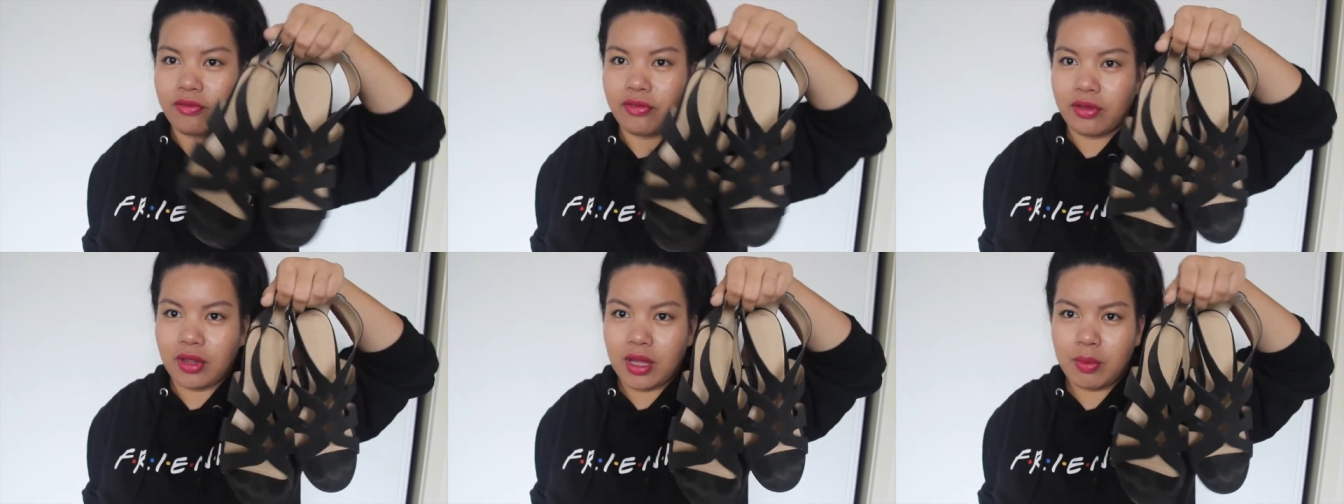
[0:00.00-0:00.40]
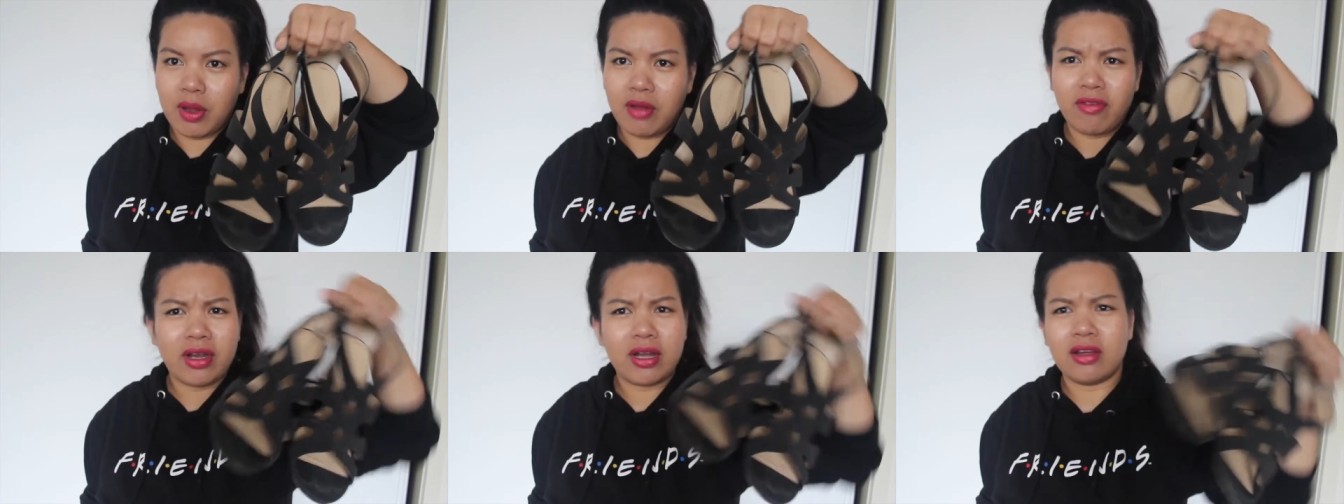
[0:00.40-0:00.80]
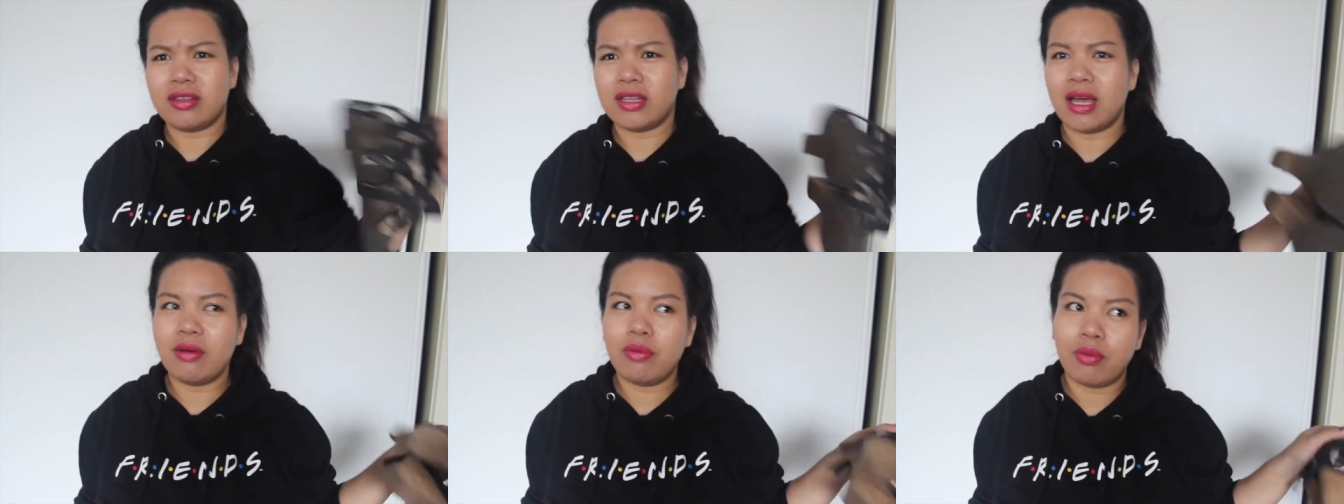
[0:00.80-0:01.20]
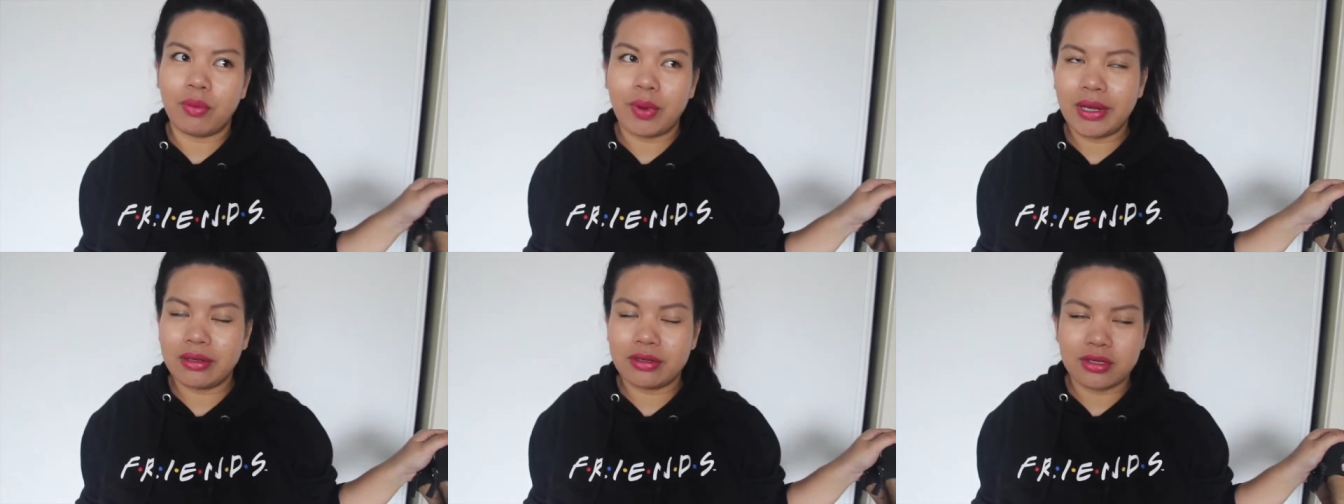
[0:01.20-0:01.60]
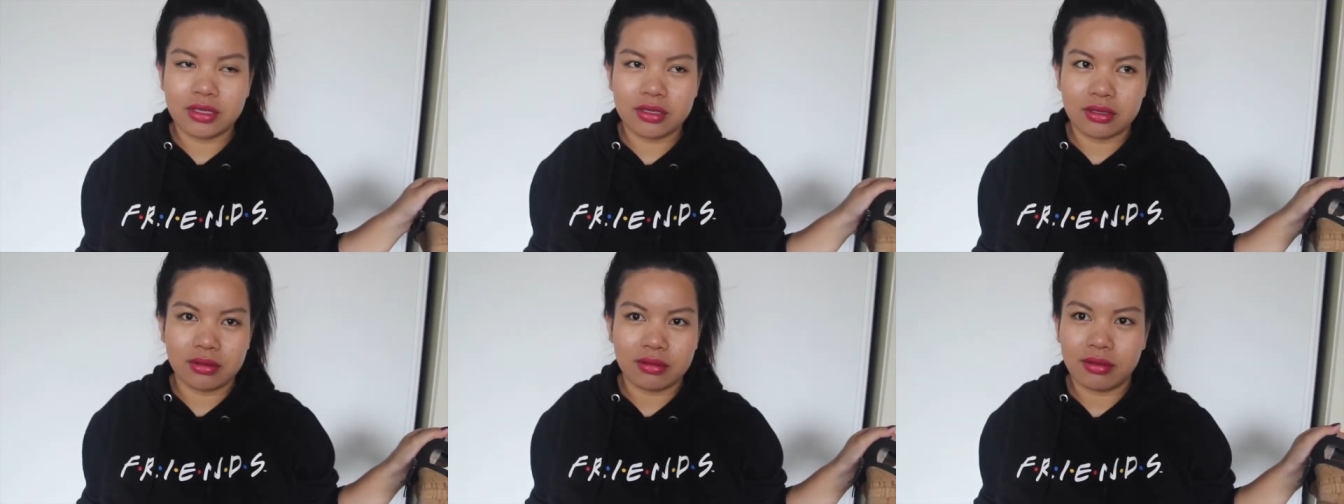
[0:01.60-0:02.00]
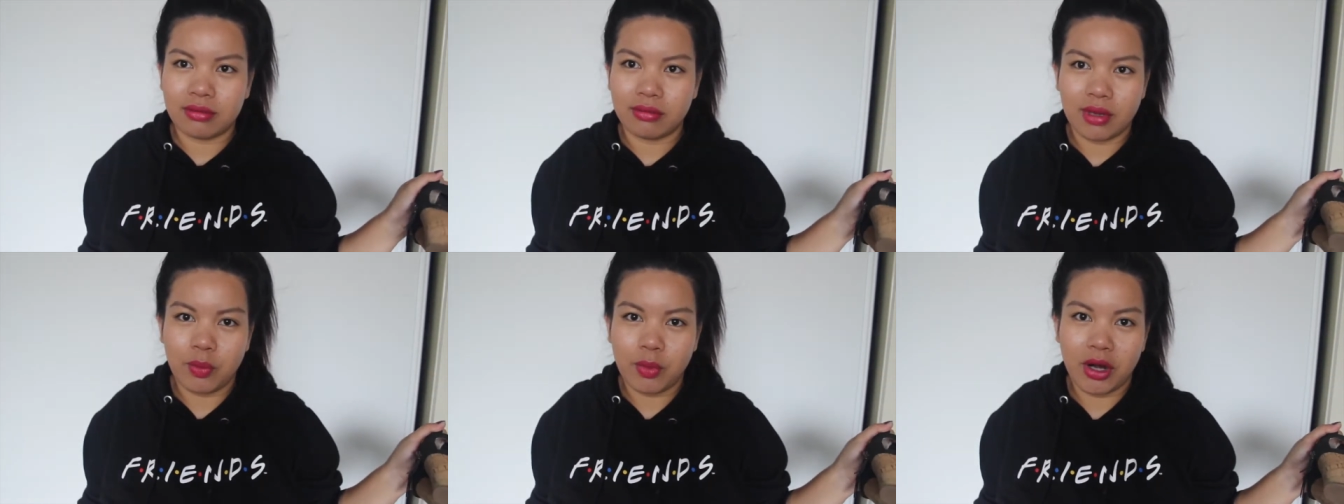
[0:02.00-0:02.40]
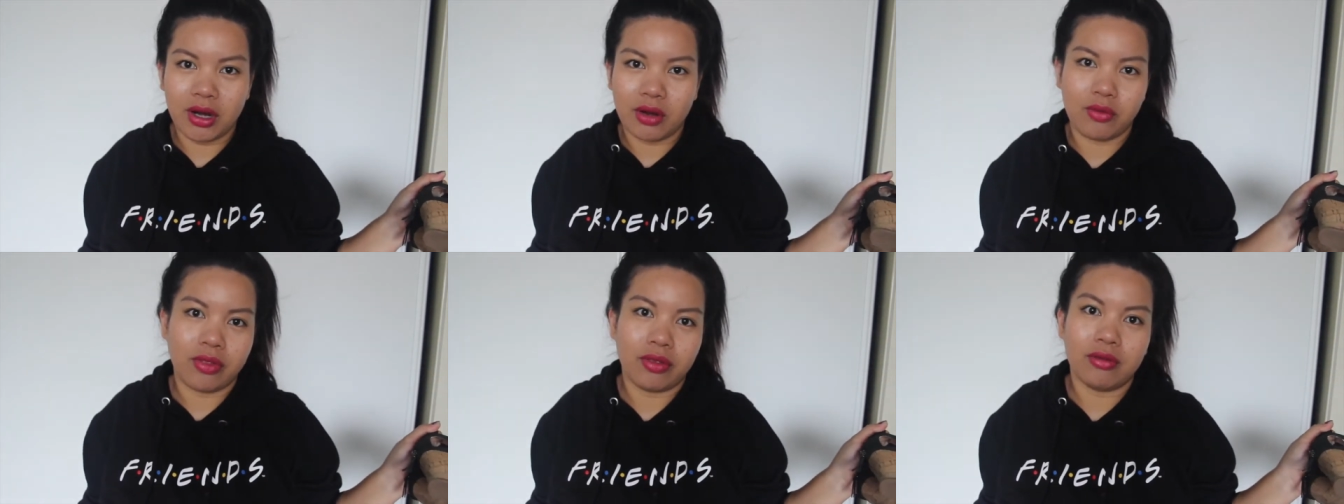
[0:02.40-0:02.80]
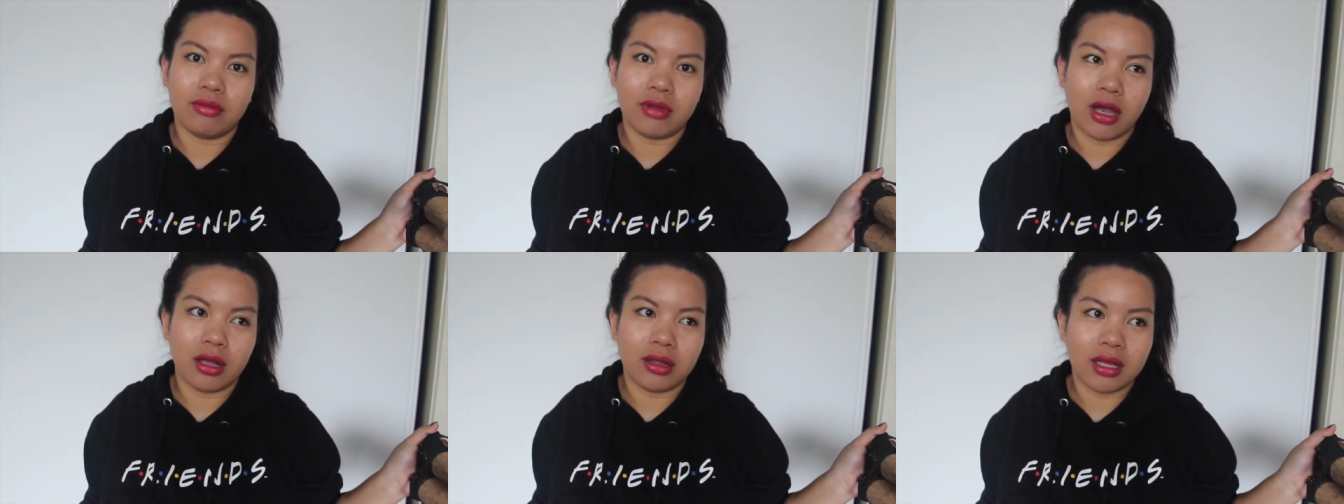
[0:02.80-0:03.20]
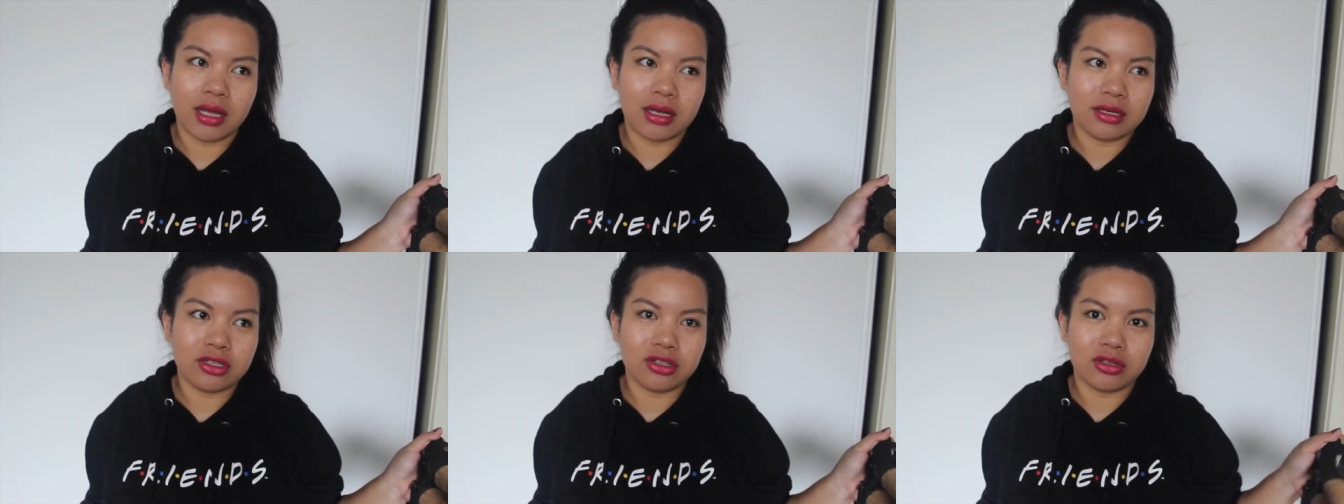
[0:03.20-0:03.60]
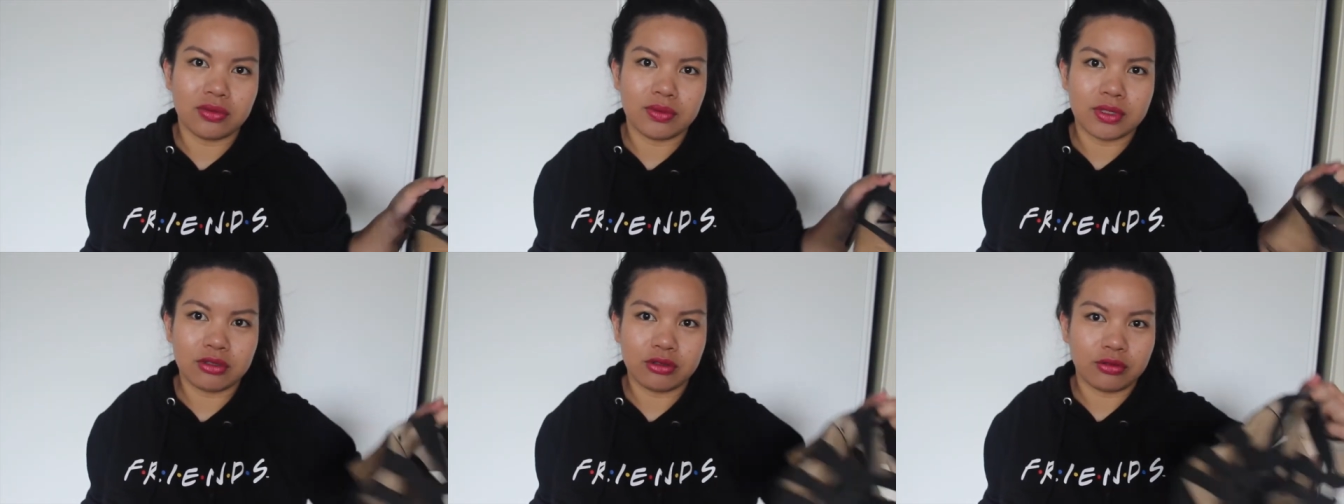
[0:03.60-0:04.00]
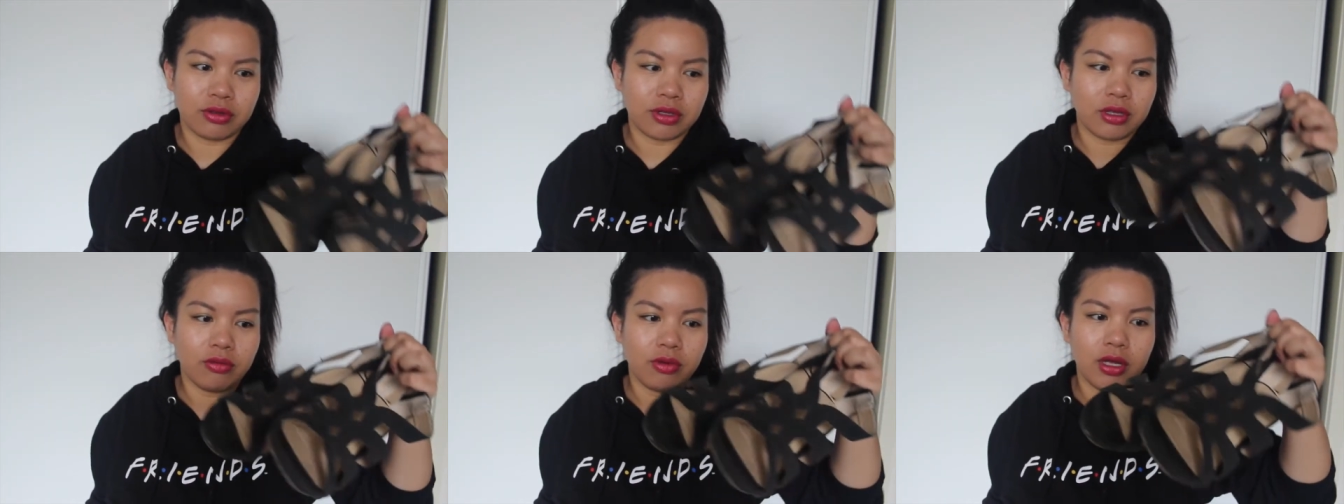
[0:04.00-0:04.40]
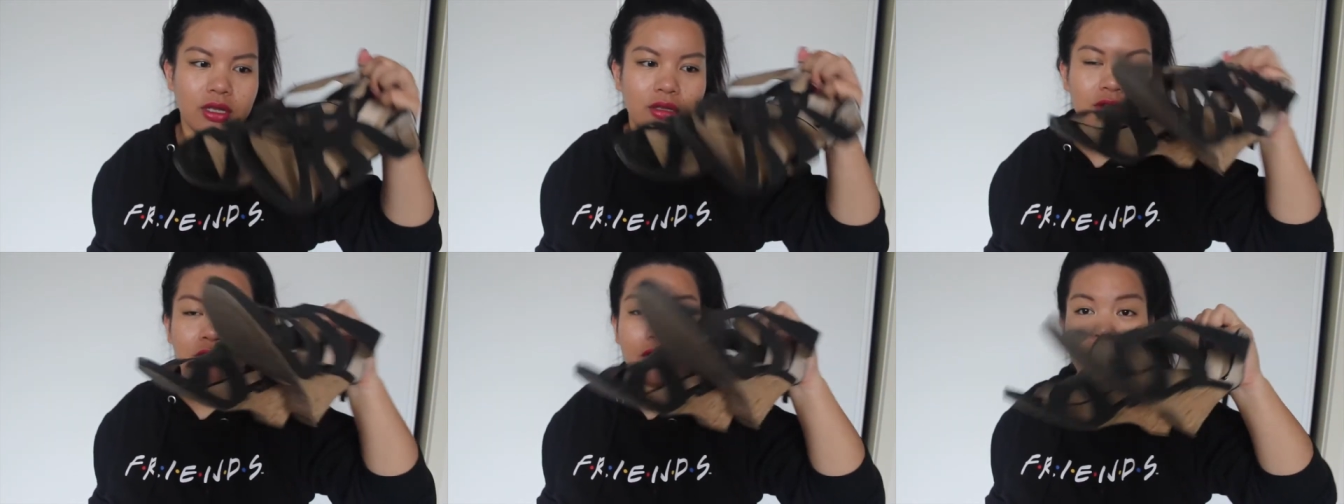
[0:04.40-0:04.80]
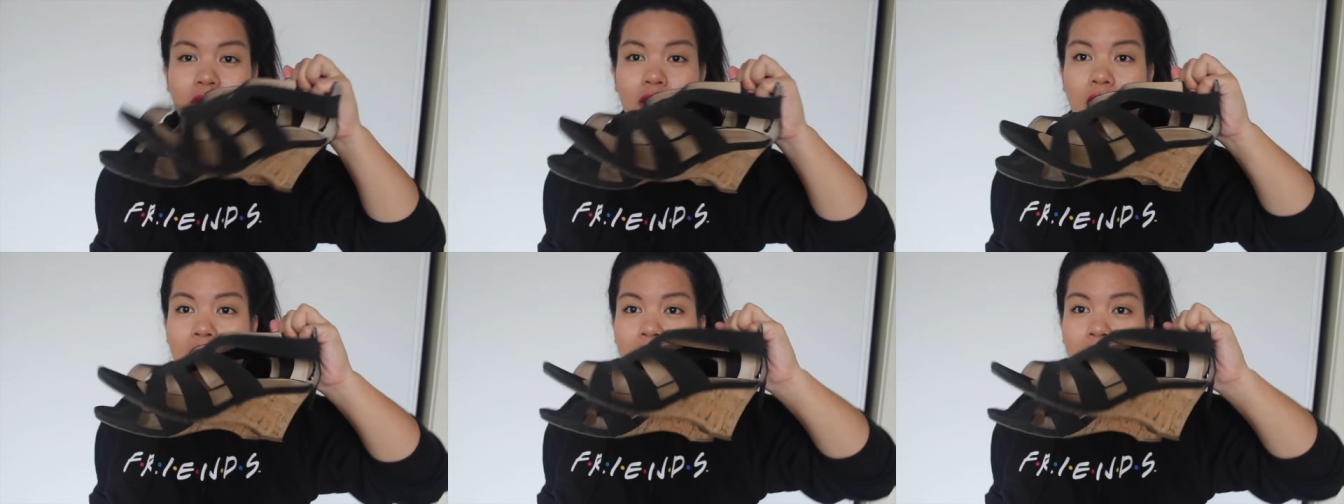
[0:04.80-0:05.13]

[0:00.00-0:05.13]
for like my red because I went to America with hardly any shoes which was really weird so